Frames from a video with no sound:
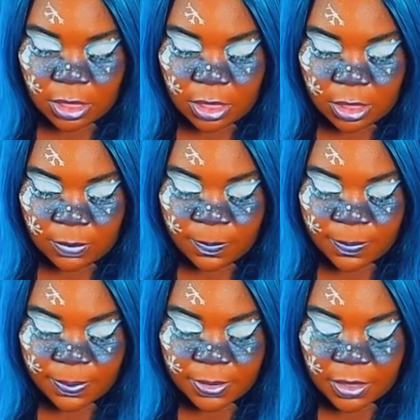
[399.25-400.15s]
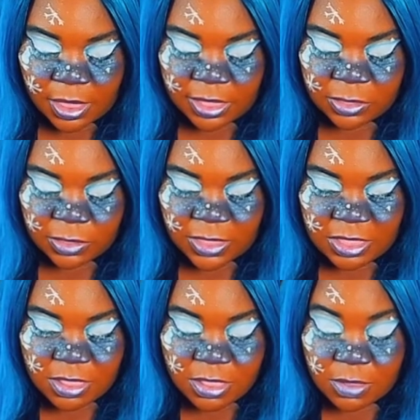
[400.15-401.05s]
And
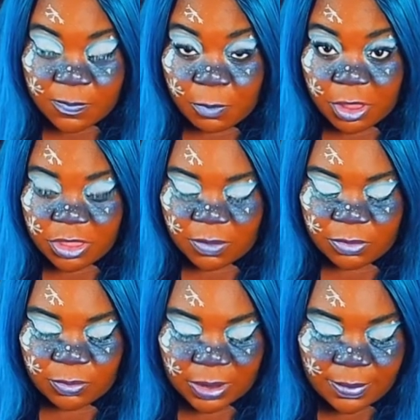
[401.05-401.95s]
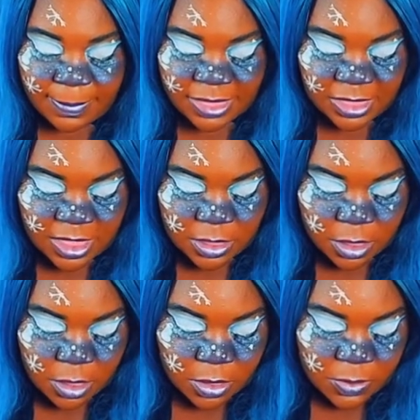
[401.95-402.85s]
this is a brush that was recommended.
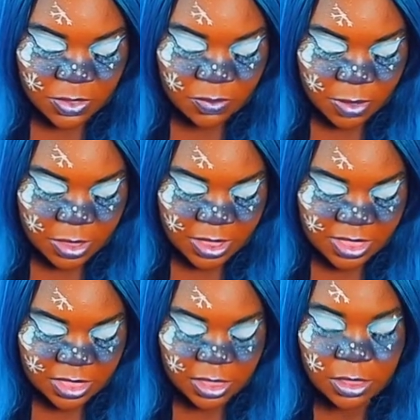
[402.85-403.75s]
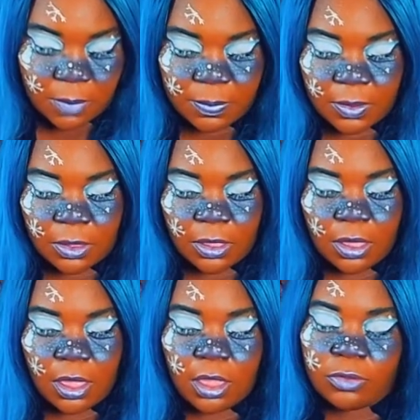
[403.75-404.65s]
This one is number
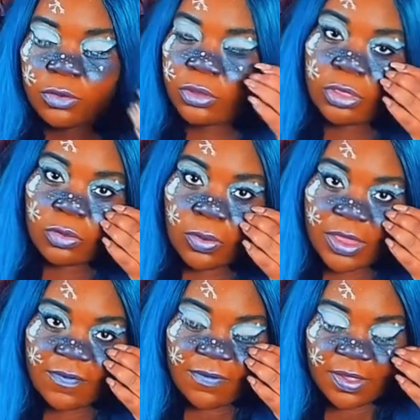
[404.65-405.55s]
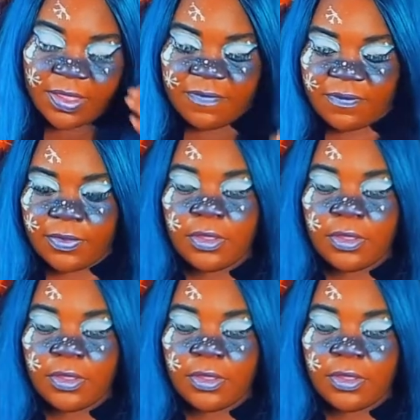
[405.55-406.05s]
125